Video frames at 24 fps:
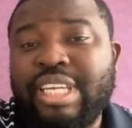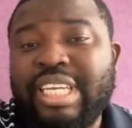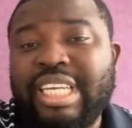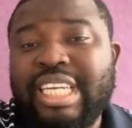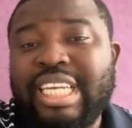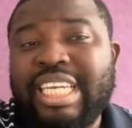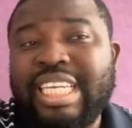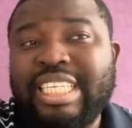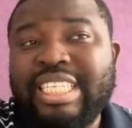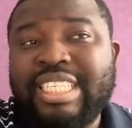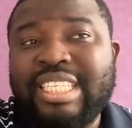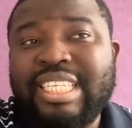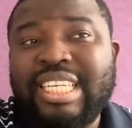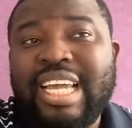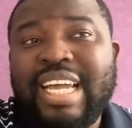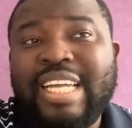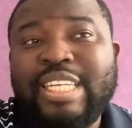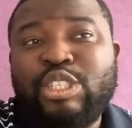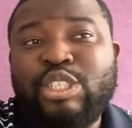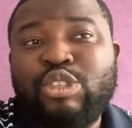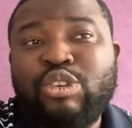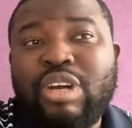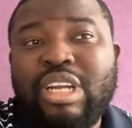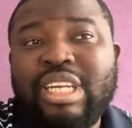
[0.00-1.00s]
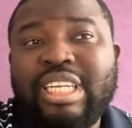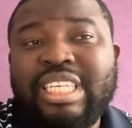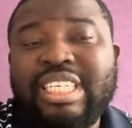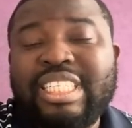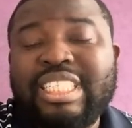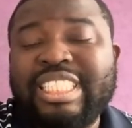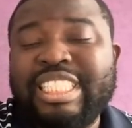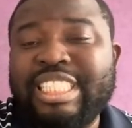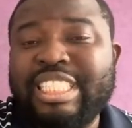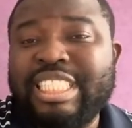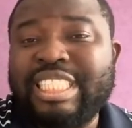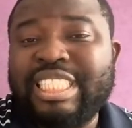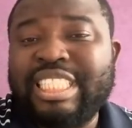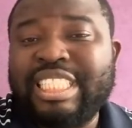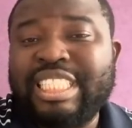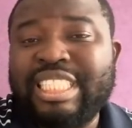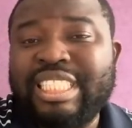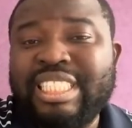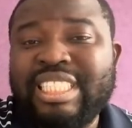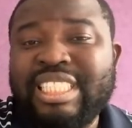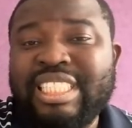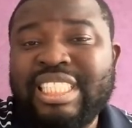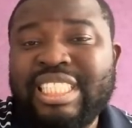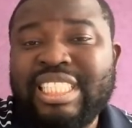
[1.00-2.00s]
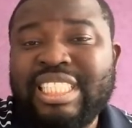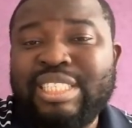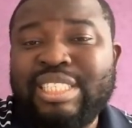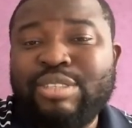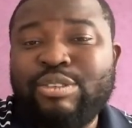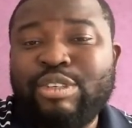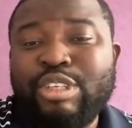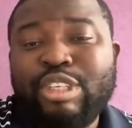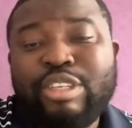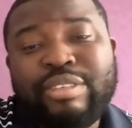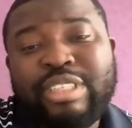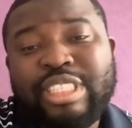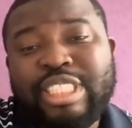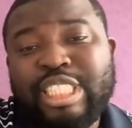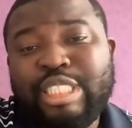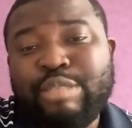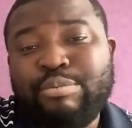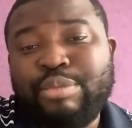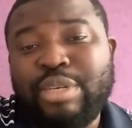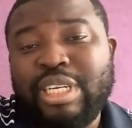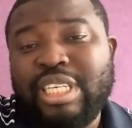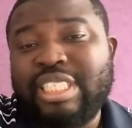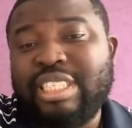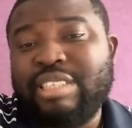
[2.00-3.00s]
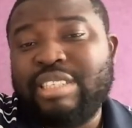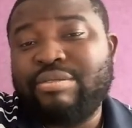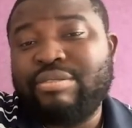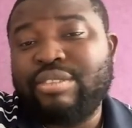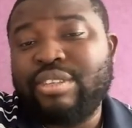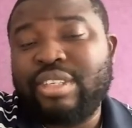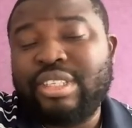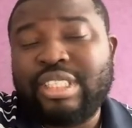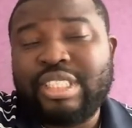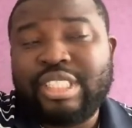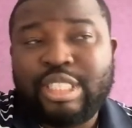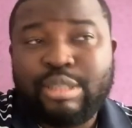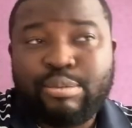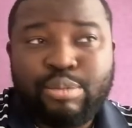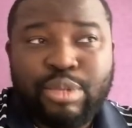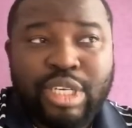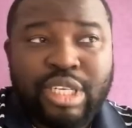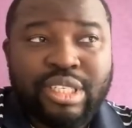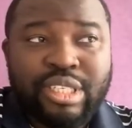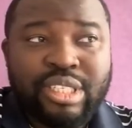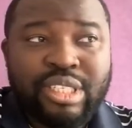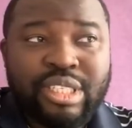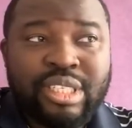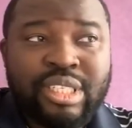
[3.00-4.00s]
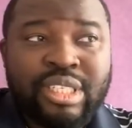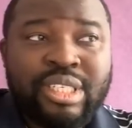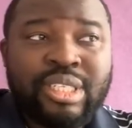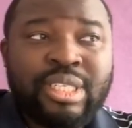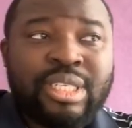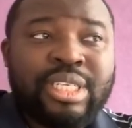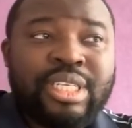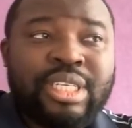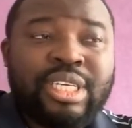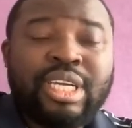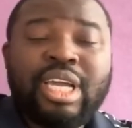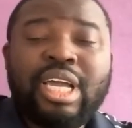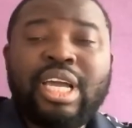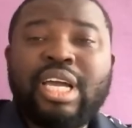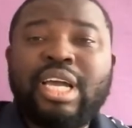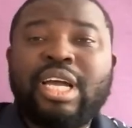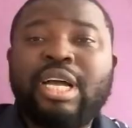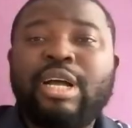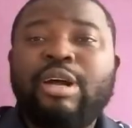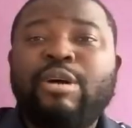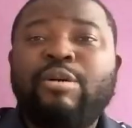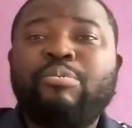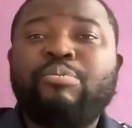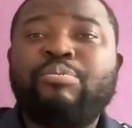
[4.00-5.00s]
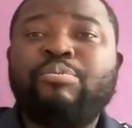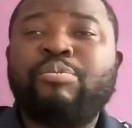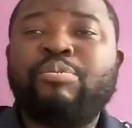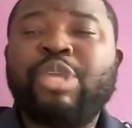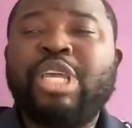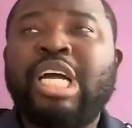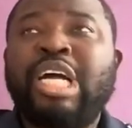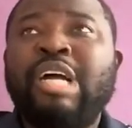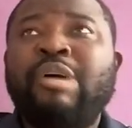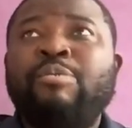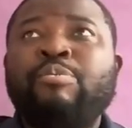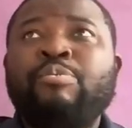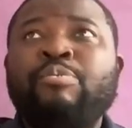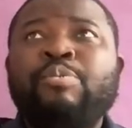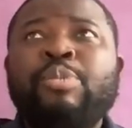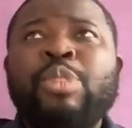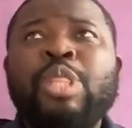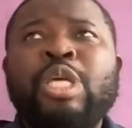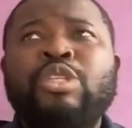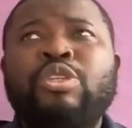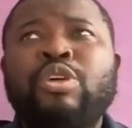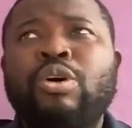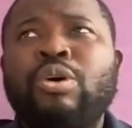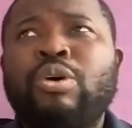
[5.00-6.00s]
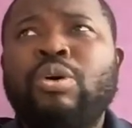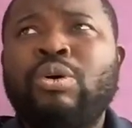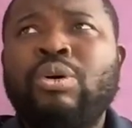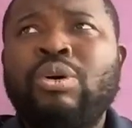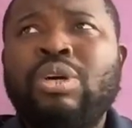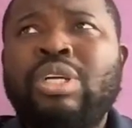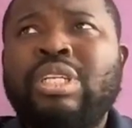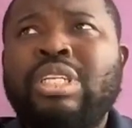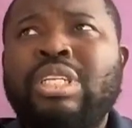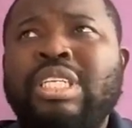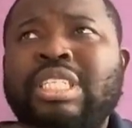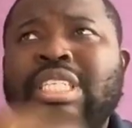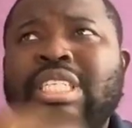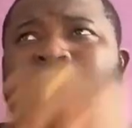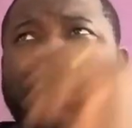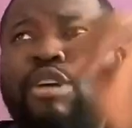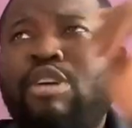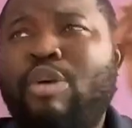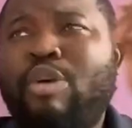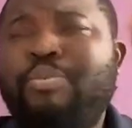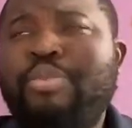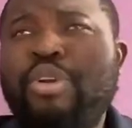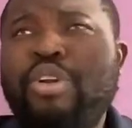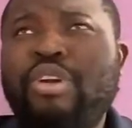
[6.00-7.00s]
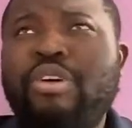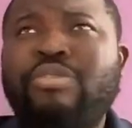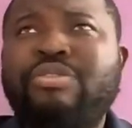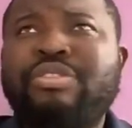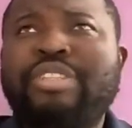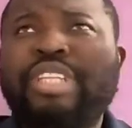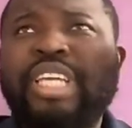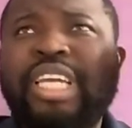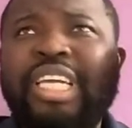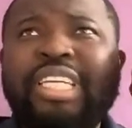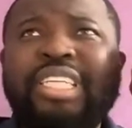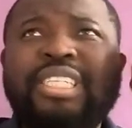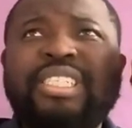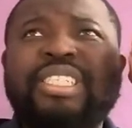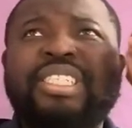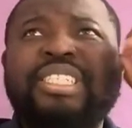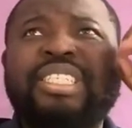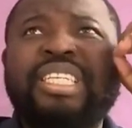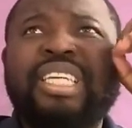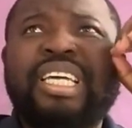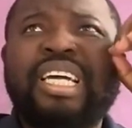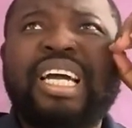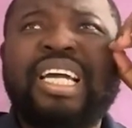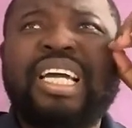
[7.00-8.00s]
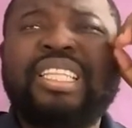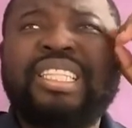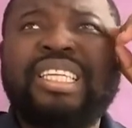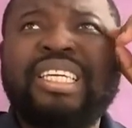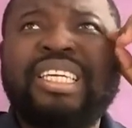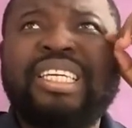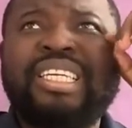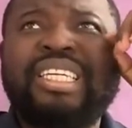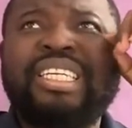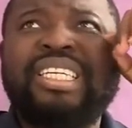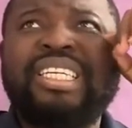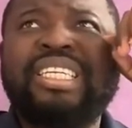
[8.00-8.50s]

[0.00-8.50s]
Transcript: is actually the one of the cheapest, if not the cheapest. Yeah. So these are a couple of things I think